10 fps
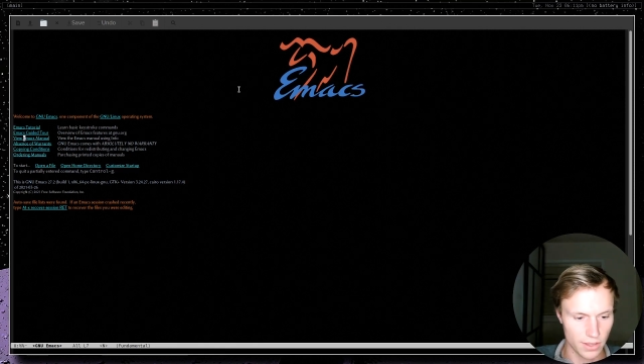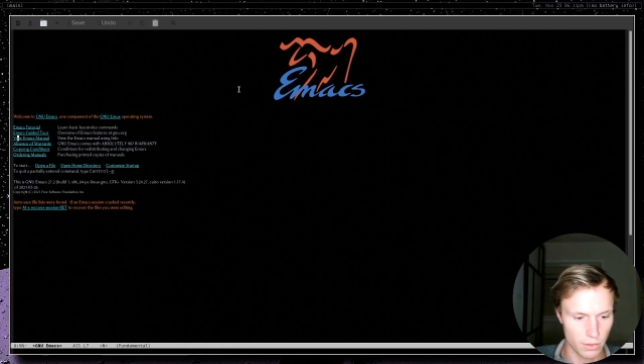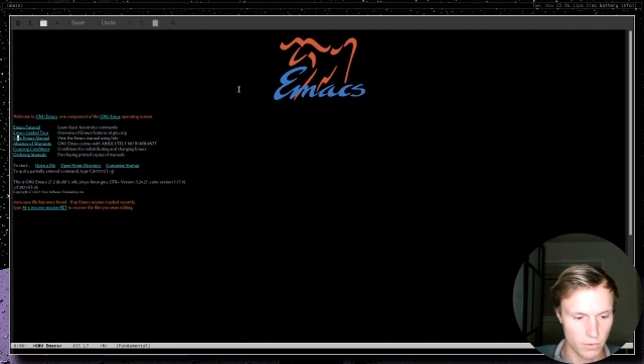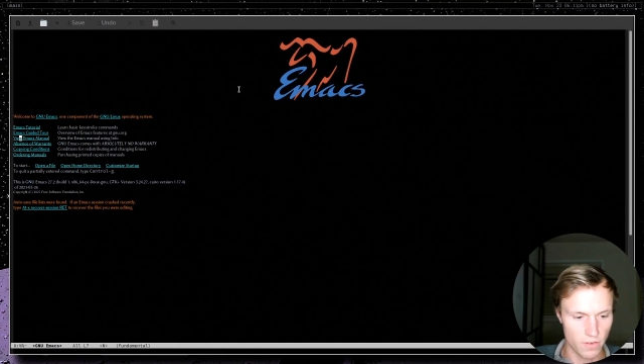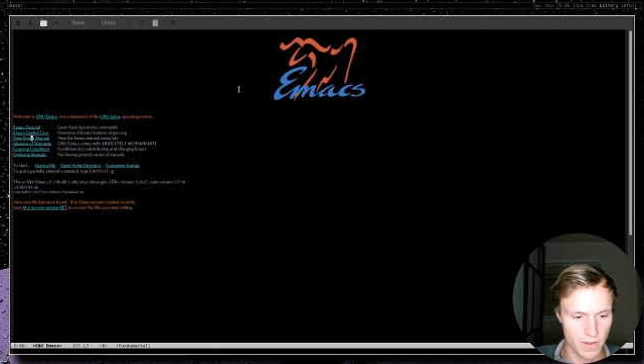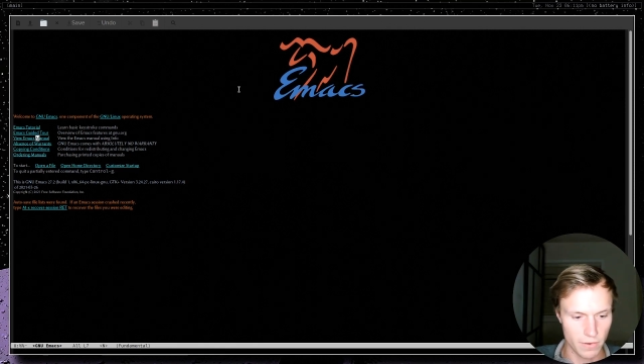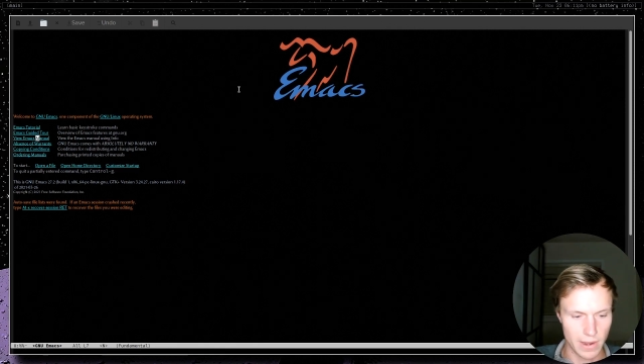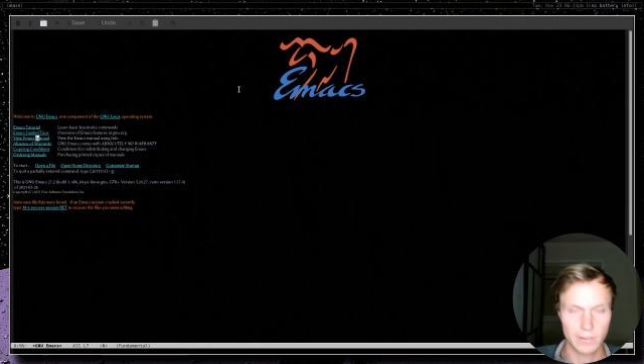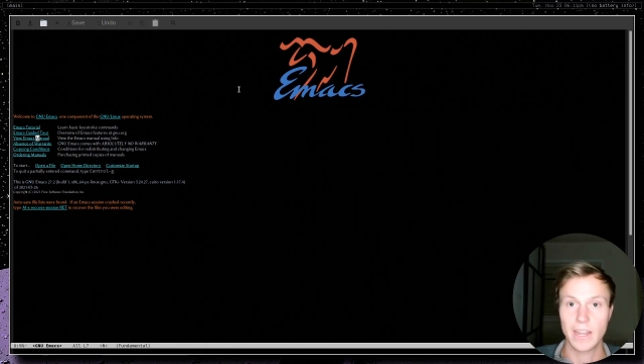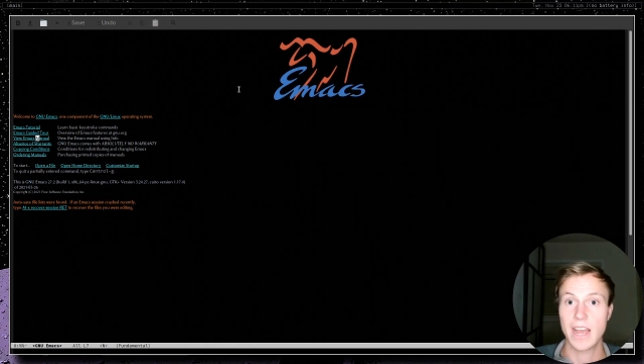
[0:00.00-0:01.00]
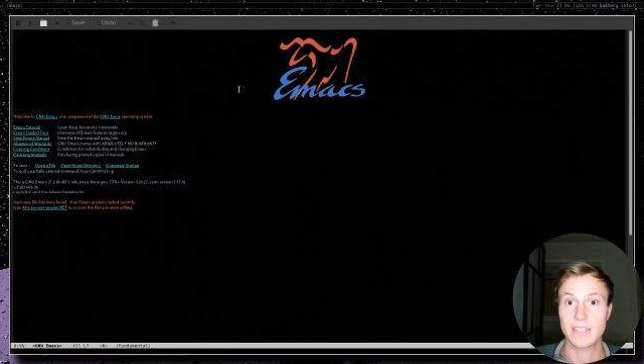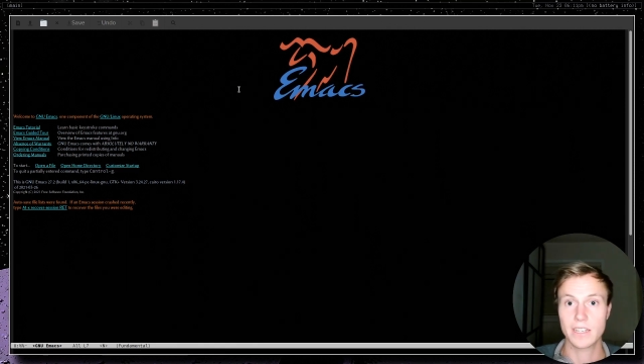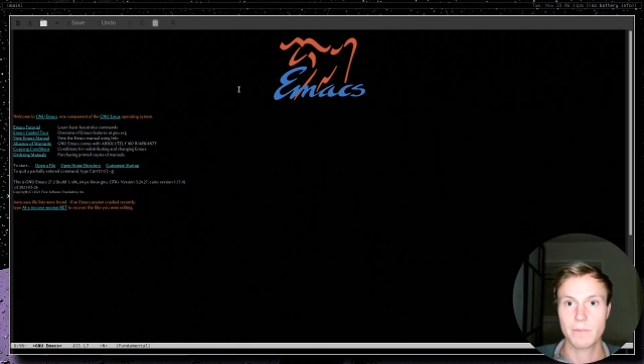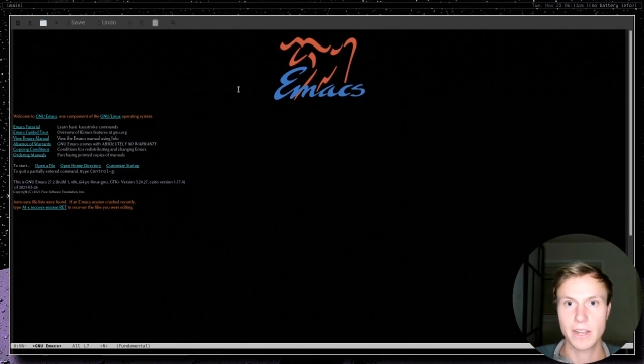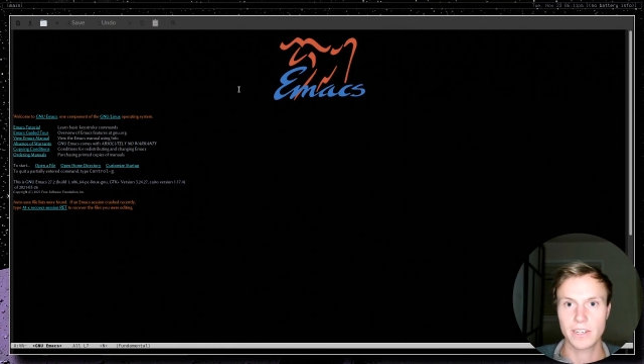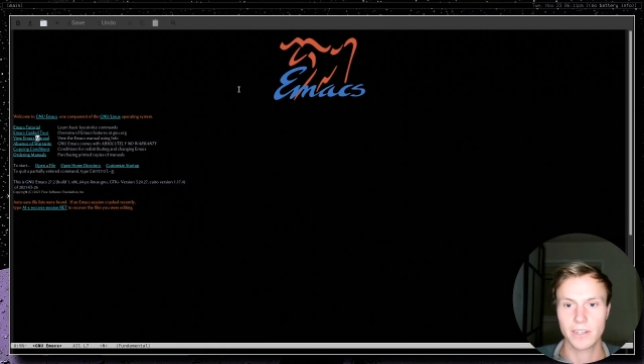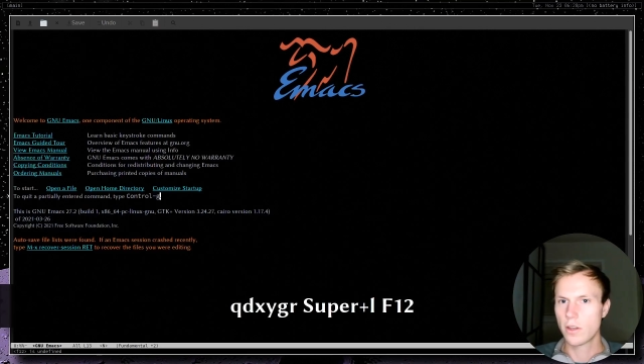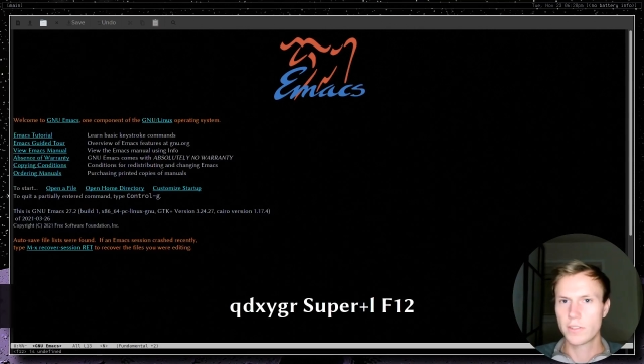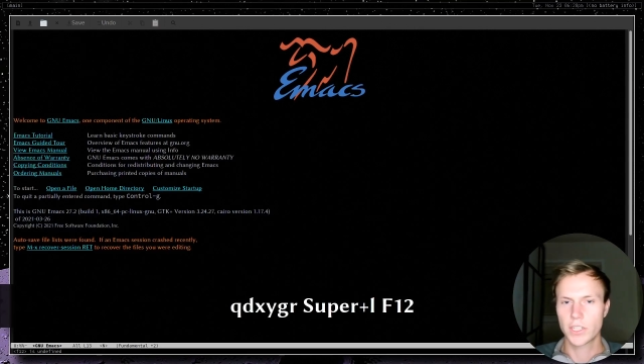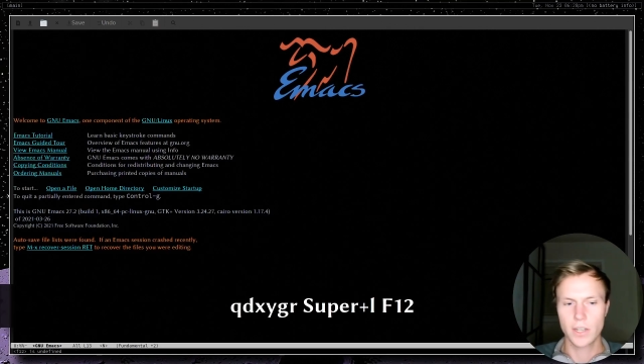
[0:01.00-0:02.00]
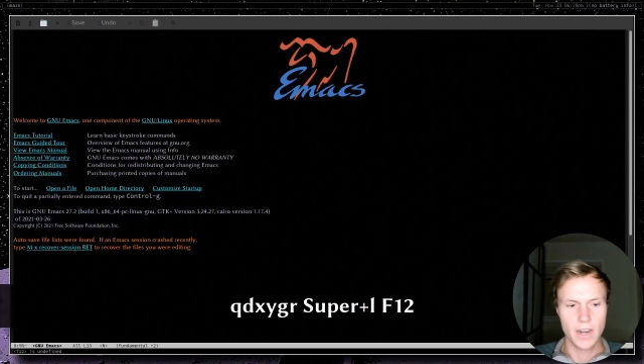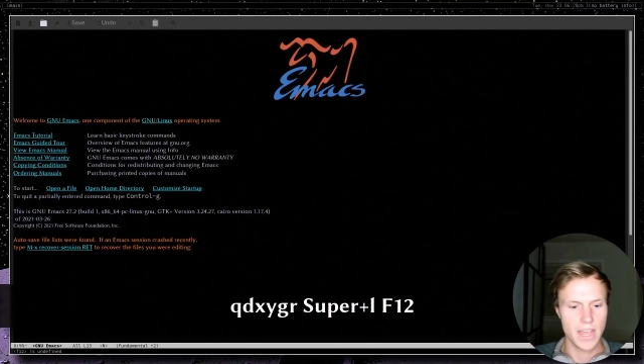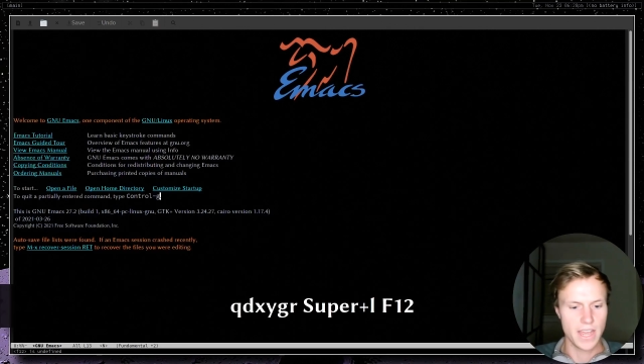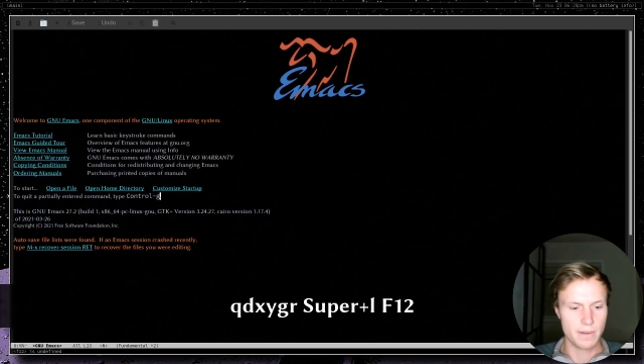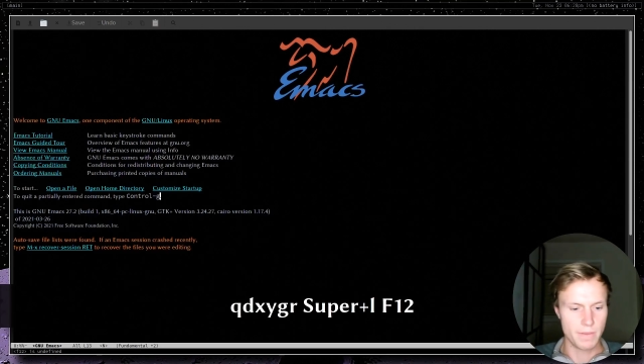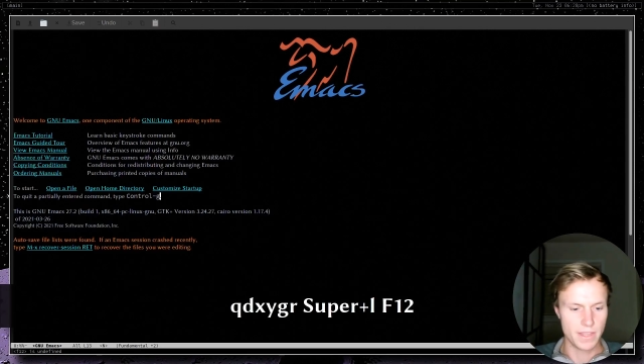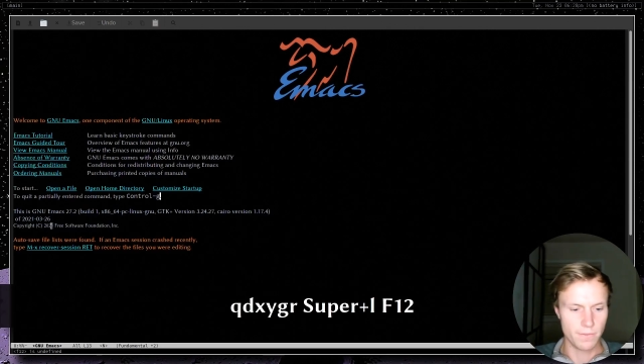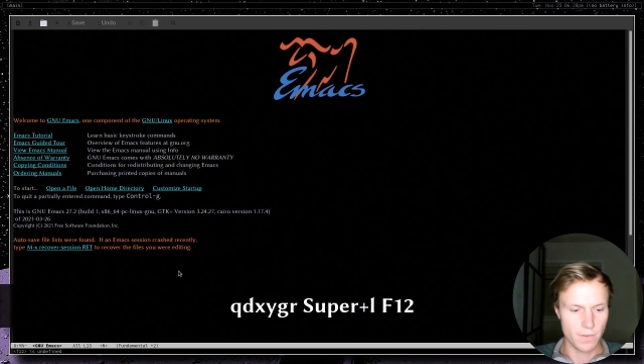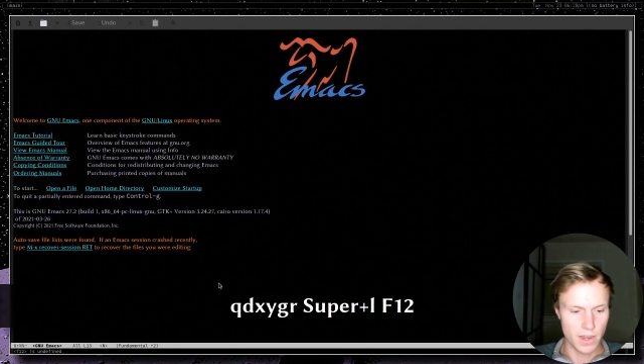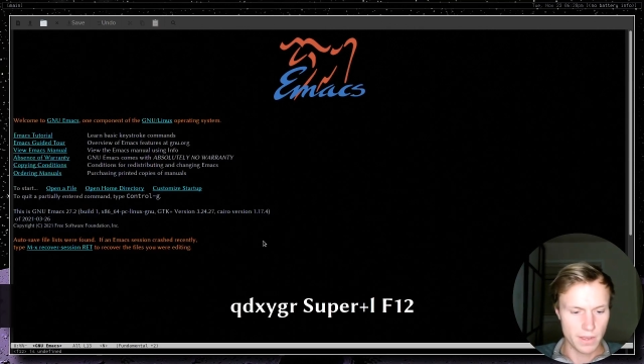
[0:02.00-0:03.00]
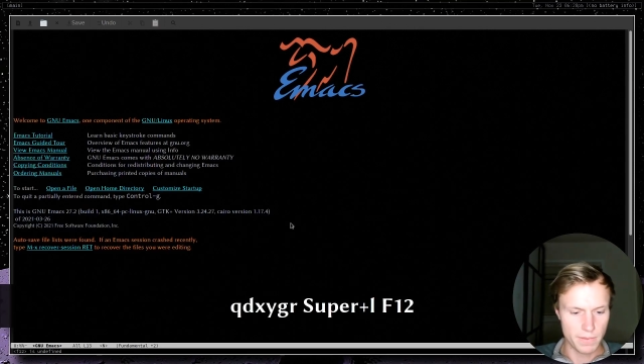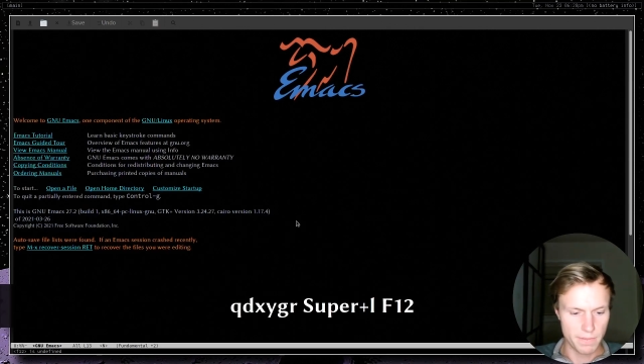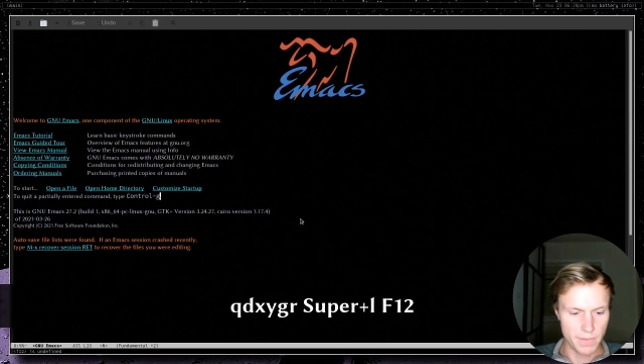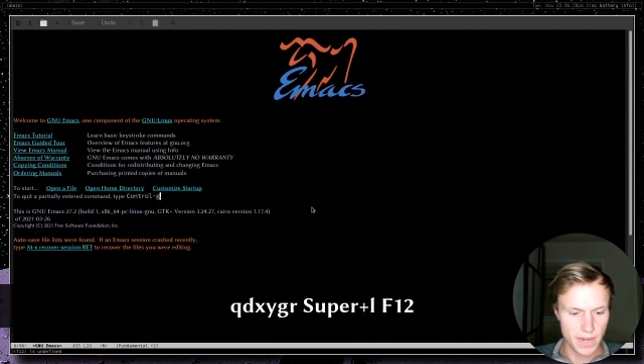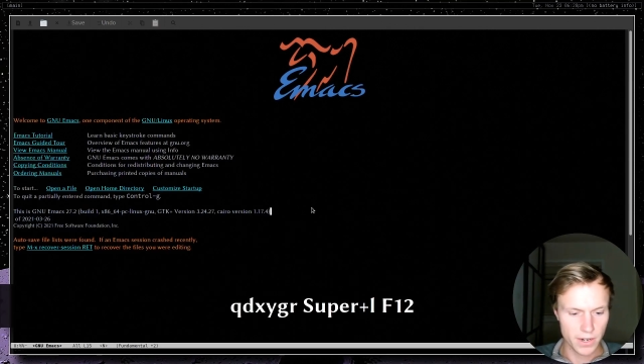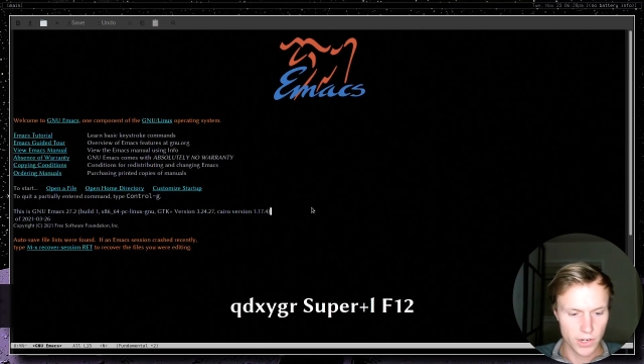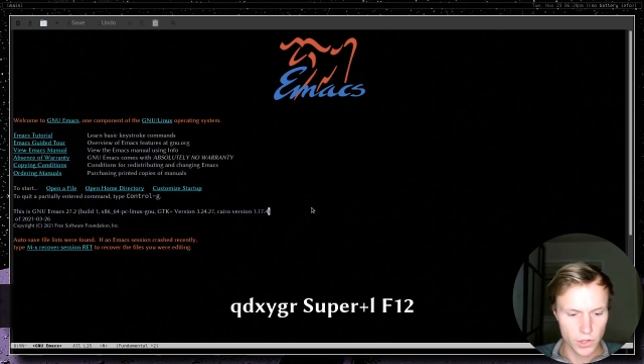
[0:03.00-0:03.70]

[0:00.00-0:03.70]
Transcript: they'll move me around as expected. So I've just gone ahead and made the font a bit bigger.